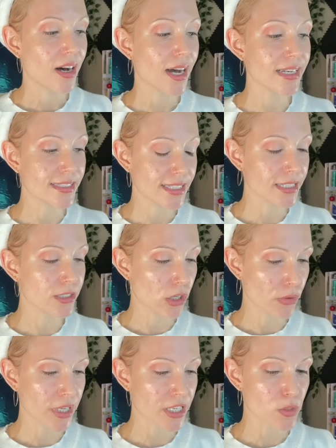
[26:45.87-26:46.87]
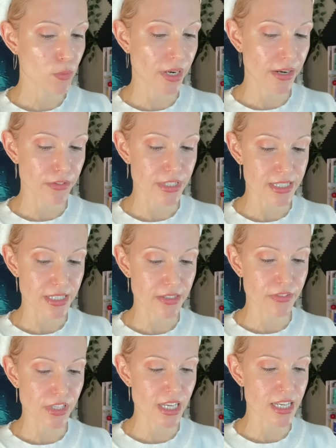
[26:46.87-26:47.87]
I did notice when I
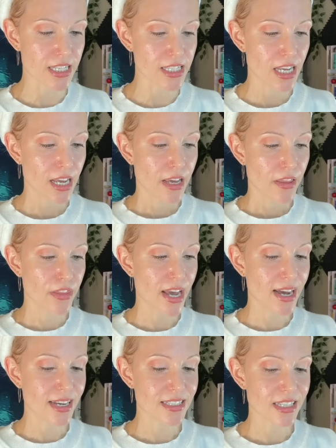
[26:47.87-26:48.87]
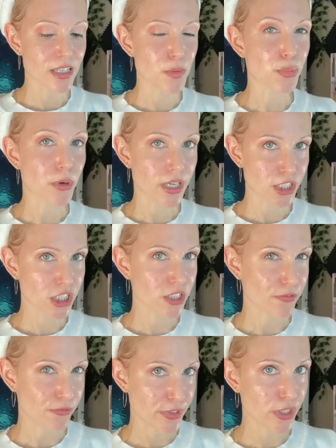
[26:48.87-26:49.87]
received this that the brushes
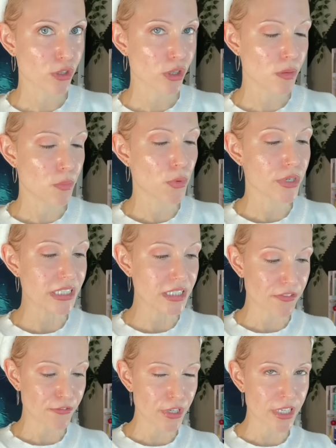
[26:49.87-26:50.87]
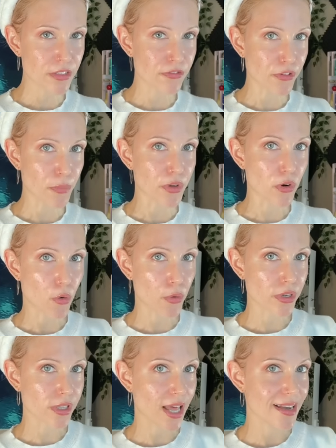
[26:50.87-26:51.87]
feel more different from the
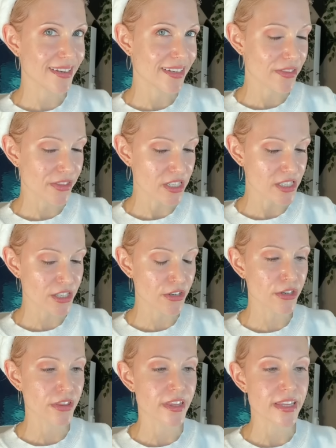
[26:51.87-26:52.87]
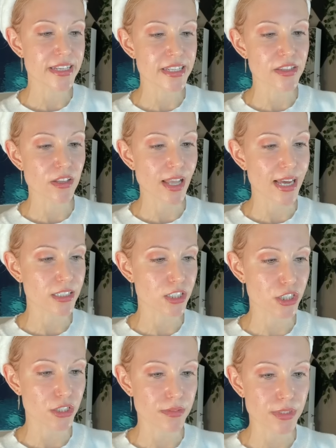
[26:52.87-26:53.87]
core line this year than they did the last
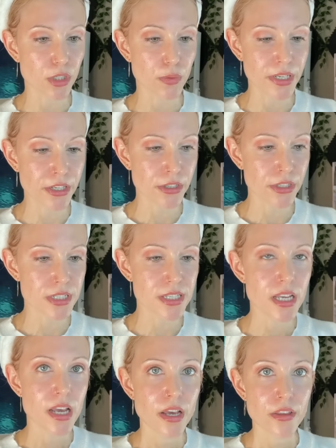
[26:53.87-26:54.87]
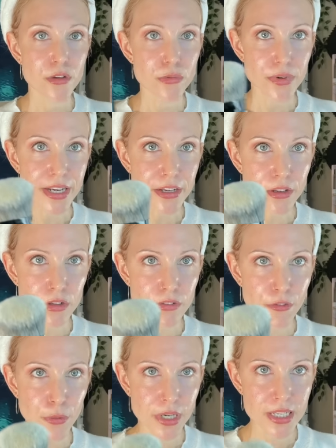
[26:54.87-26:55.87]
year. So here's the regular
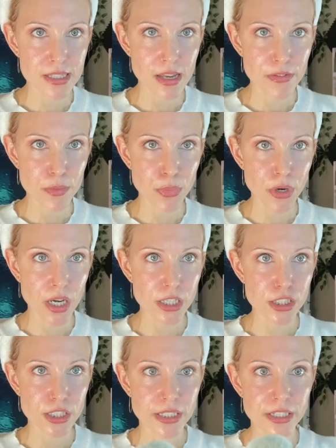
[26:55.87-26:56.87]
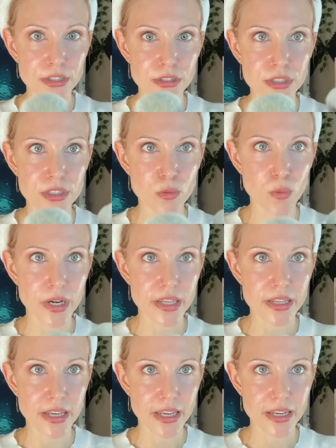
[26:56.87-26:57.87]
47 brush and here's the one in
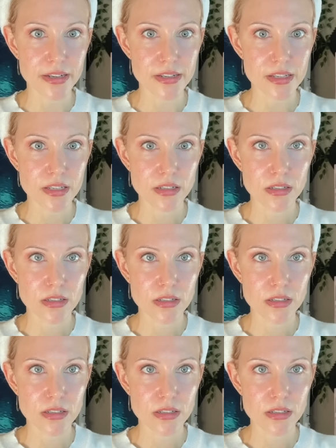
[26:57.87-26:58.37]
the kit.